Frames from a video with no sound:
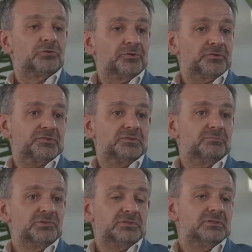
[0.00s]
of course the
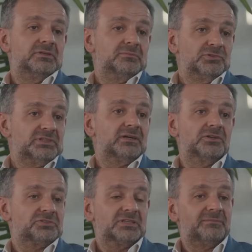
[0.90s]

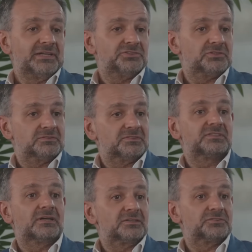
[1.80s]
multicultural dimension
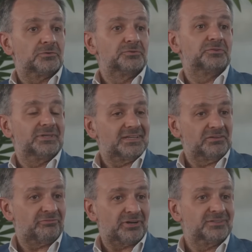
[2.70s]
starts also here
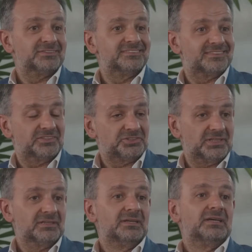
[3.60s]
in France, in
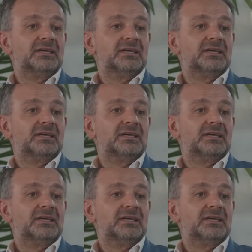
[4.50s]
Cergy,